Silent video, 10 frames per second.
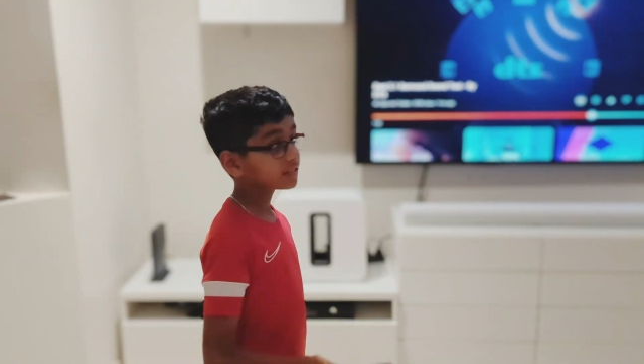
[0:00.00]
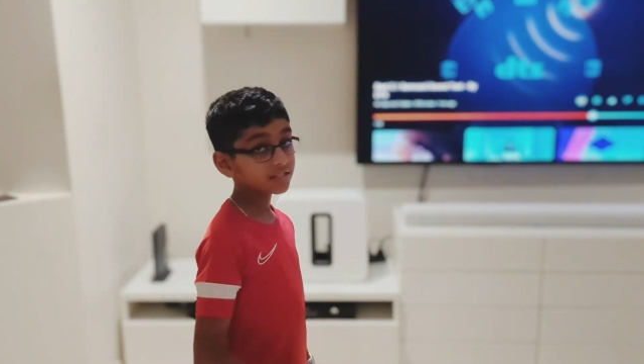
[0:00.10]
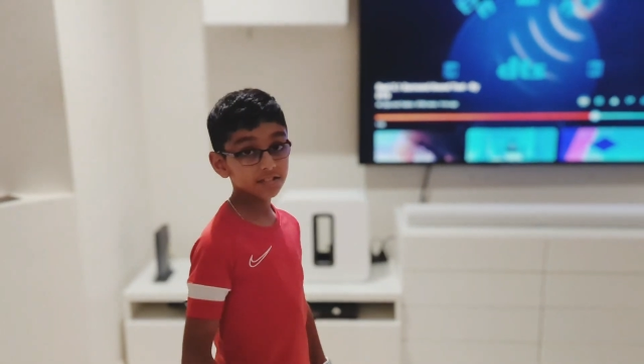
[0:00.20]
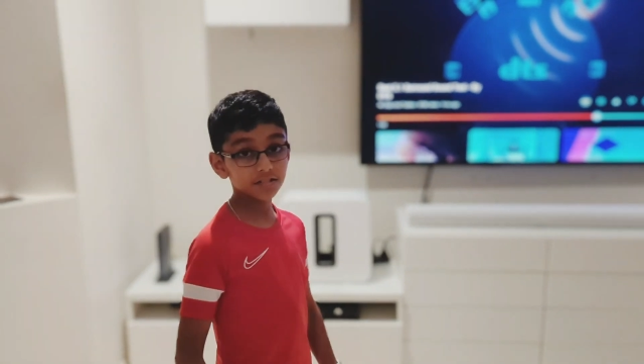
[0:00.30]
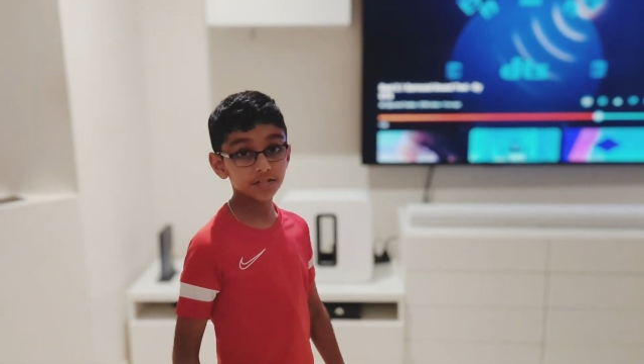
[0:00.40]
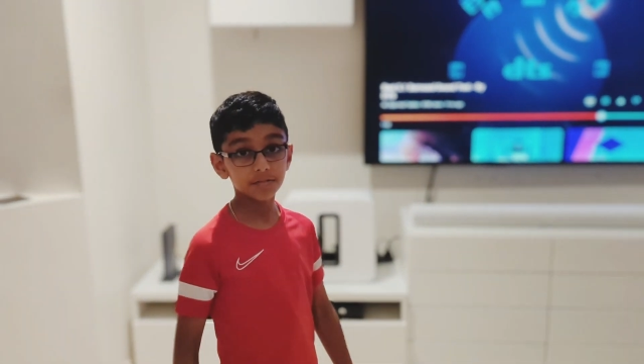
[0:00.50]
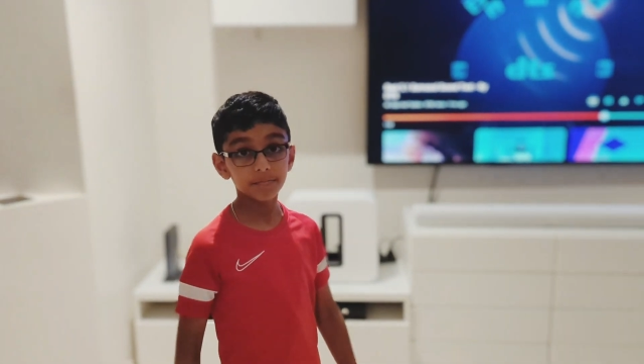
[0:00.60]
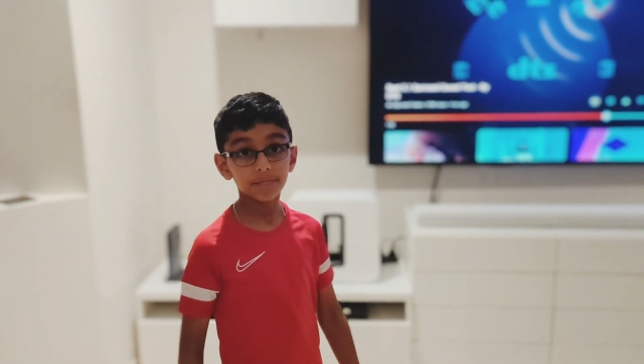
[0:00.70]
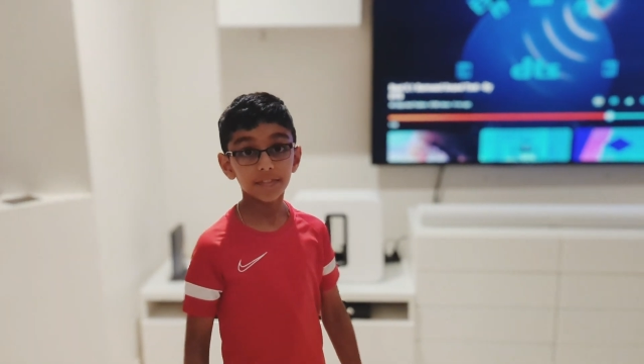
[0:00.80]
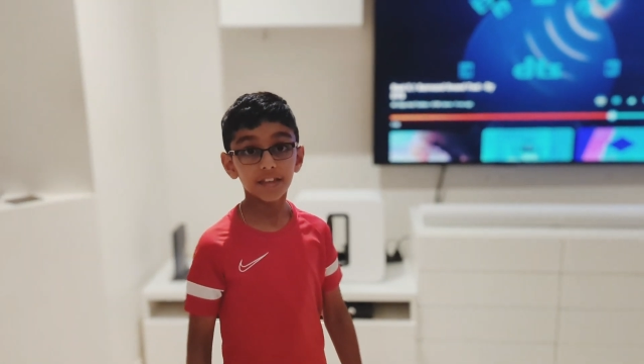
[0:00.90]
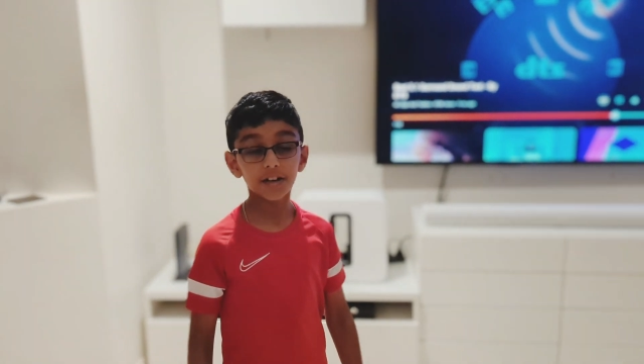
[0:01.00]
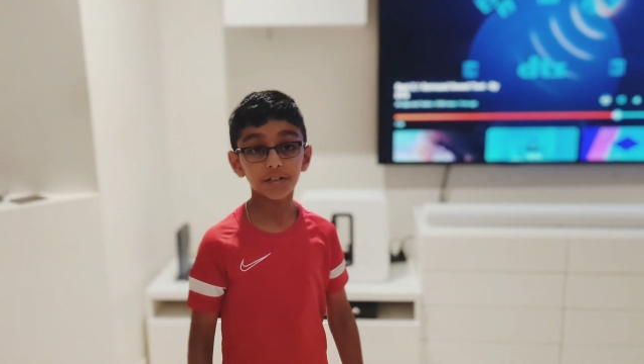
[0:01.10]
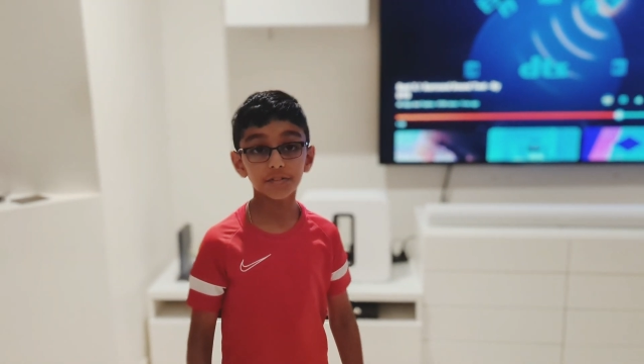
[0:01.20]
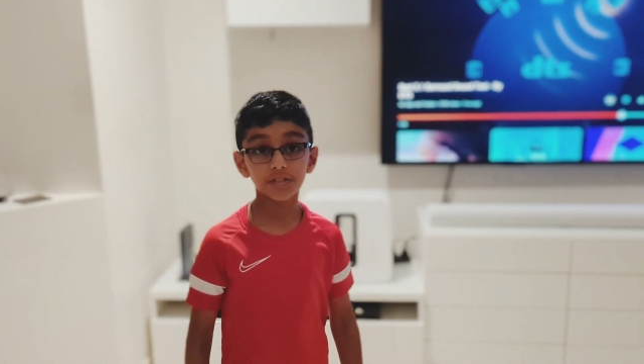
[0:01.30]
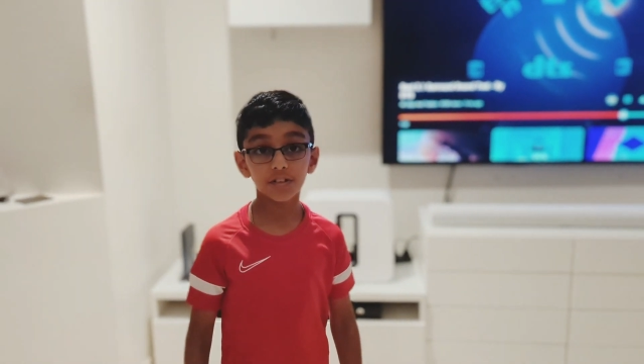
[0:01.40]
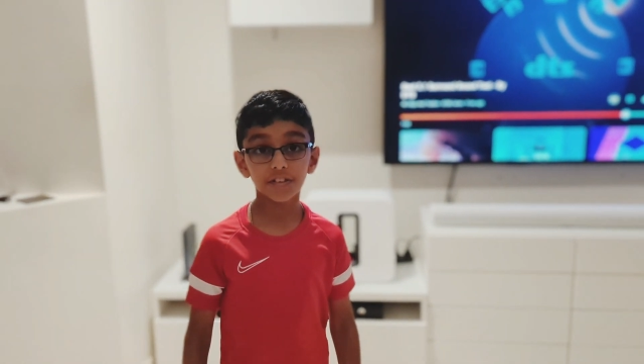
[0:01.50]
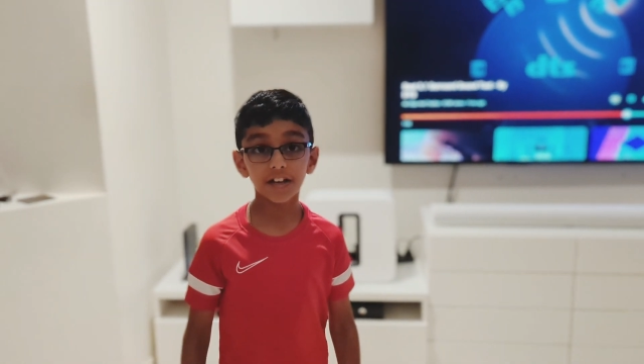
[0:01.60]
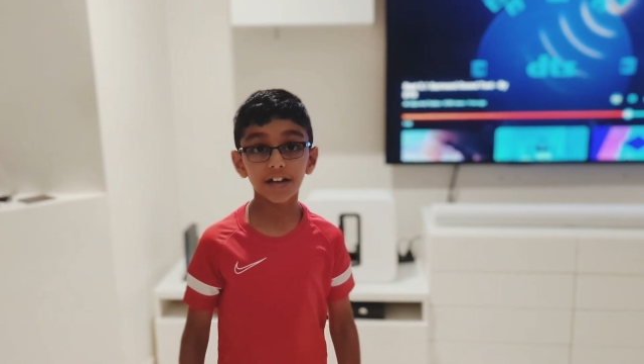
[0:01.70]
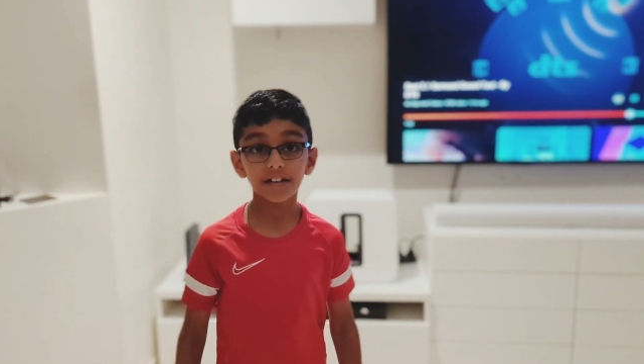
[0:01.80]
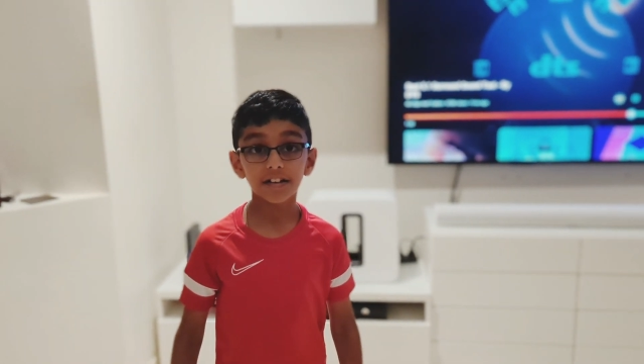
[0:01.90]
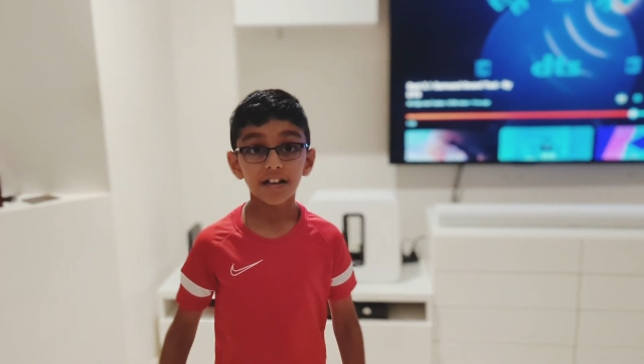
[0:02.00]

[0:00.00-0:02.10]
So now you saw that.